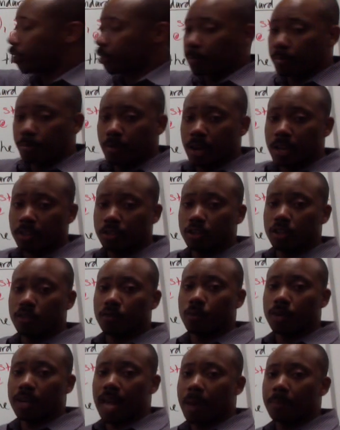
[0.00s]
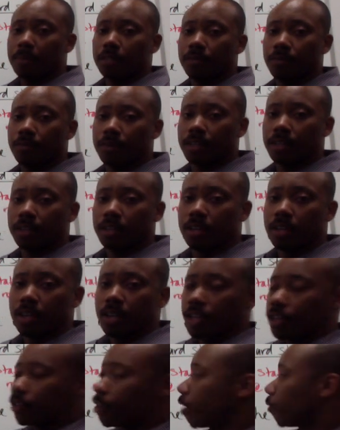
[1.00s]
you're at a pressure of one atmosphere,
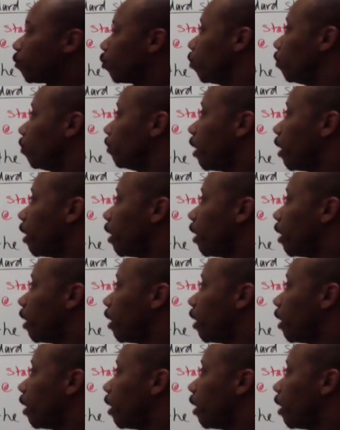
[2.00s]
you're at room